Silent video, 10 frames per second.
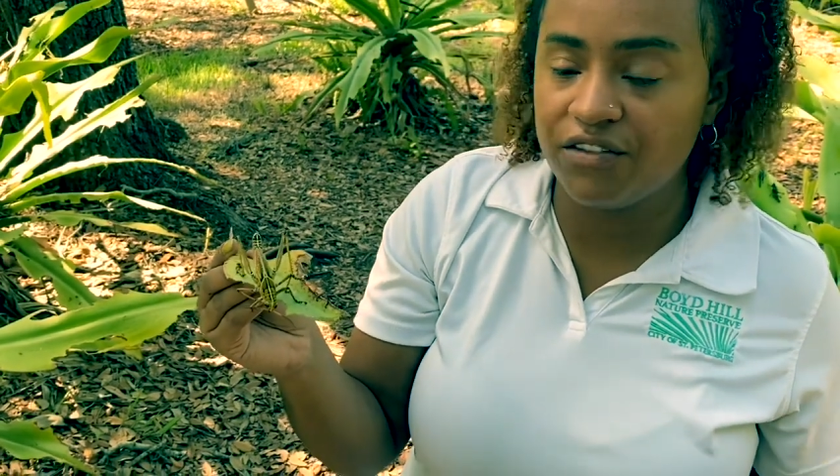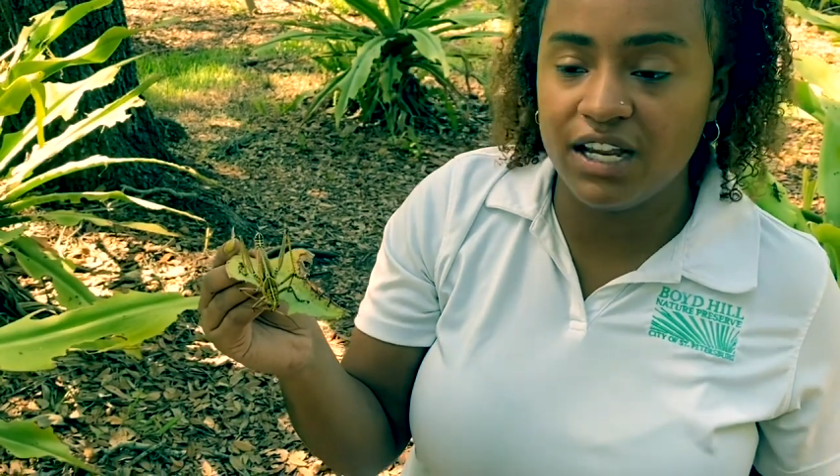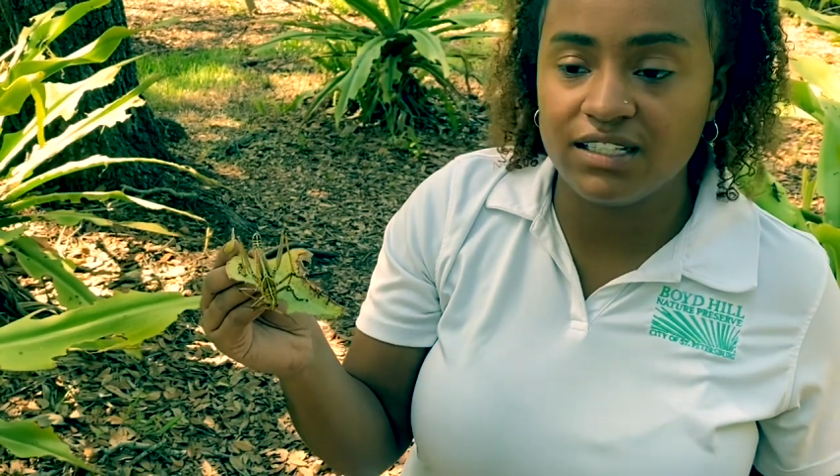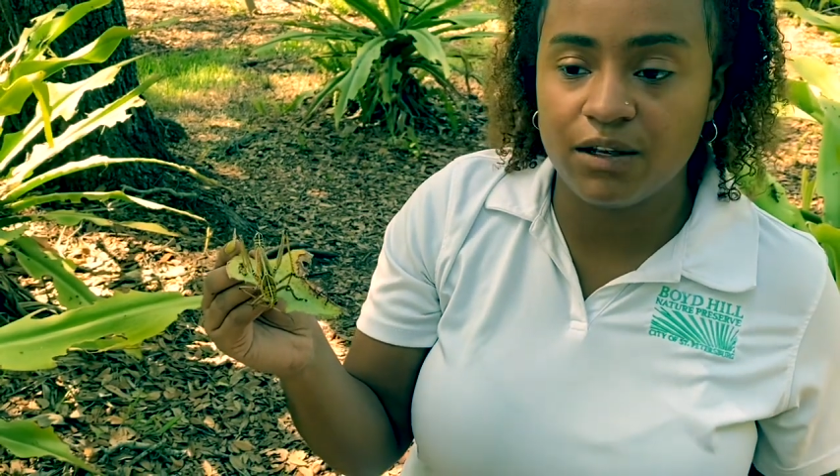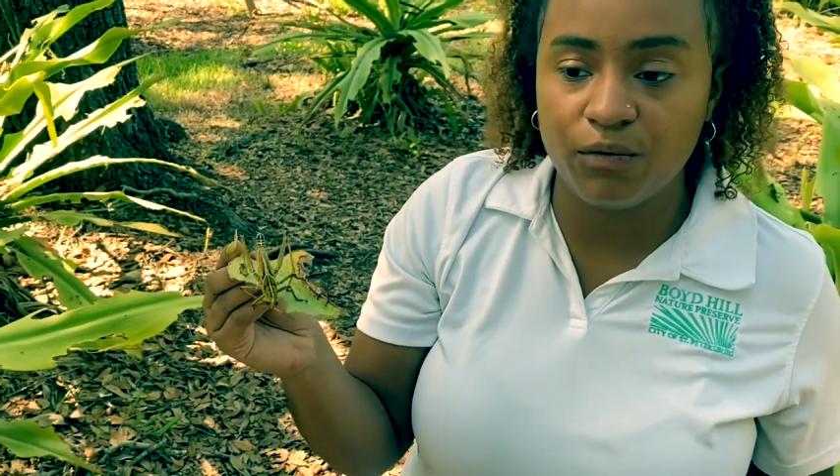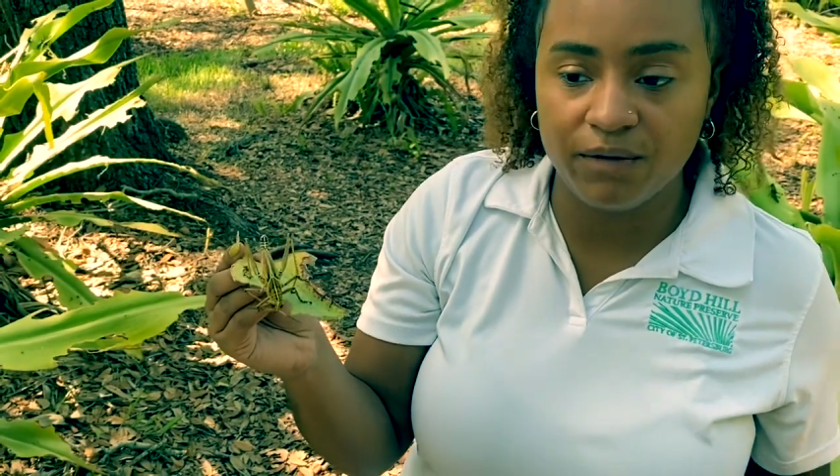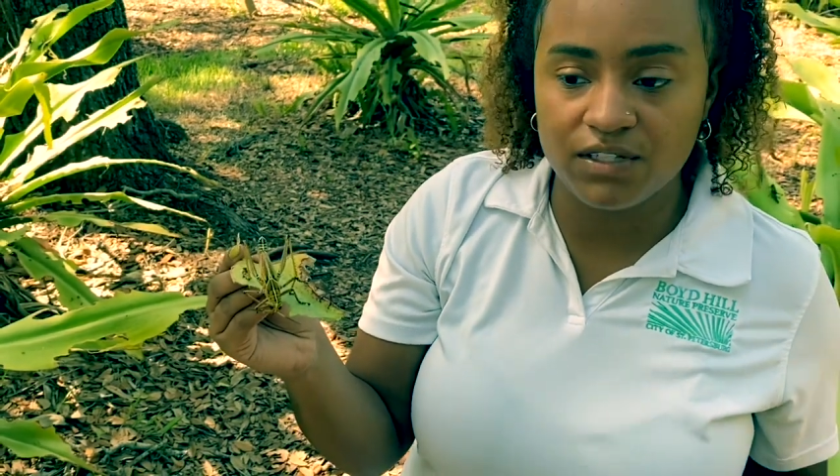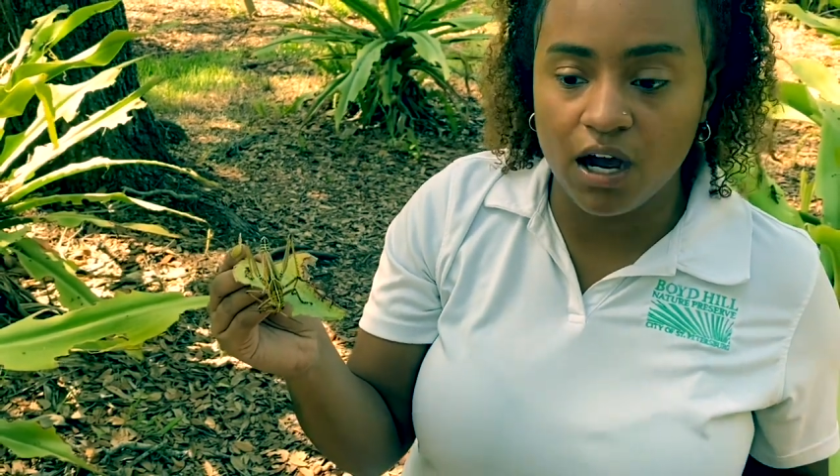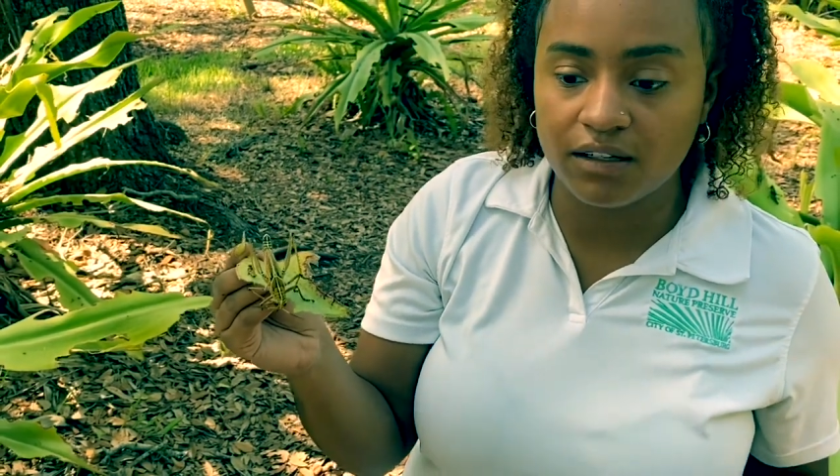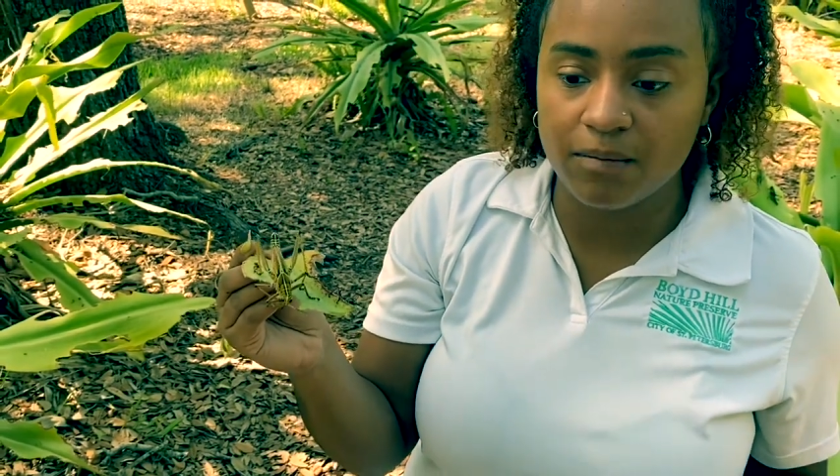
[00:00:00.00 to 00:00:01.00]
things that we've
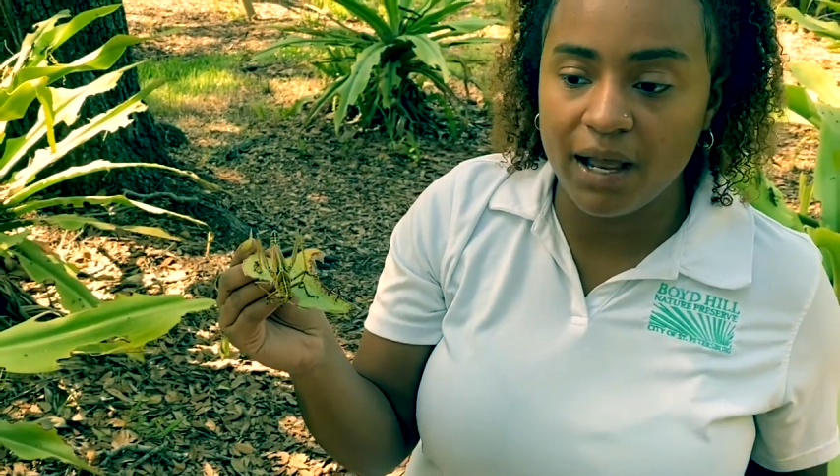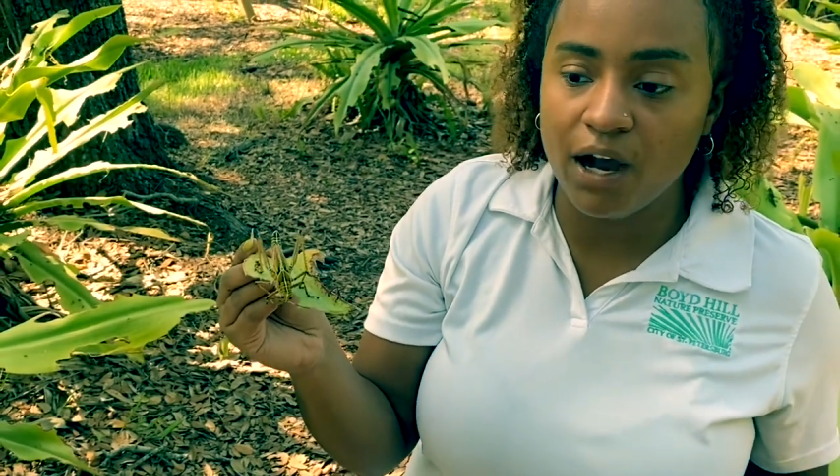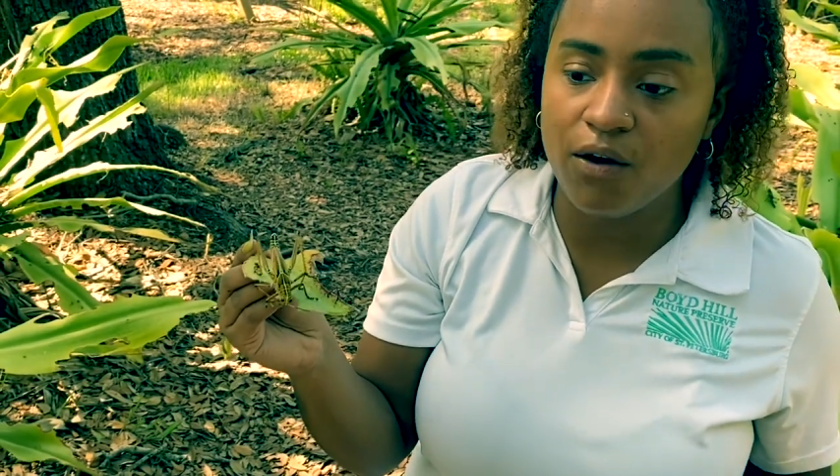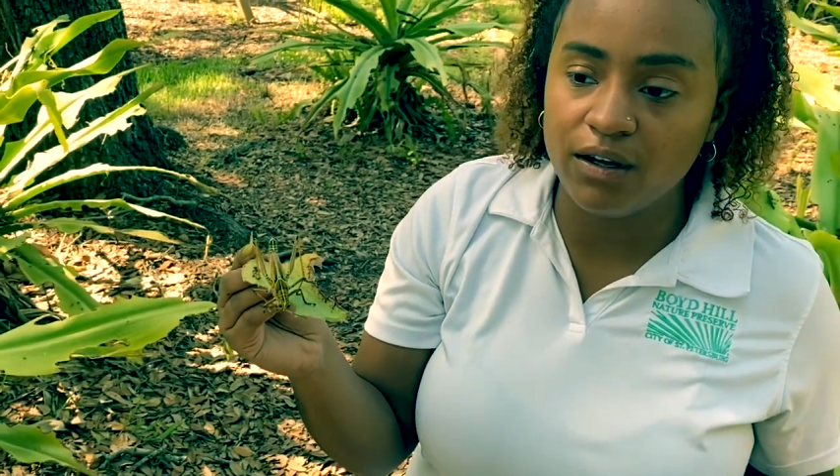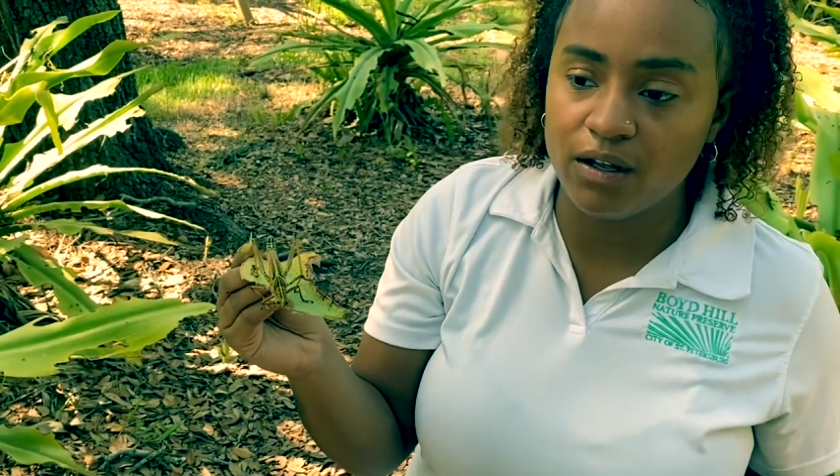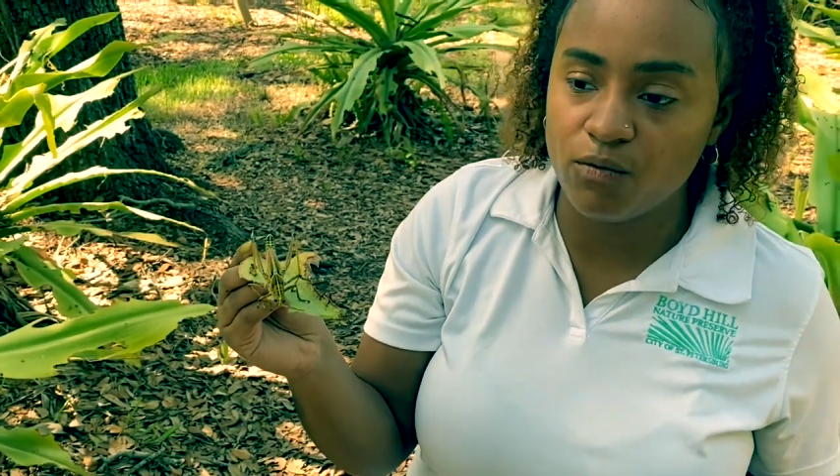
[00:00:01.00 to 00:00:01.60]
talked about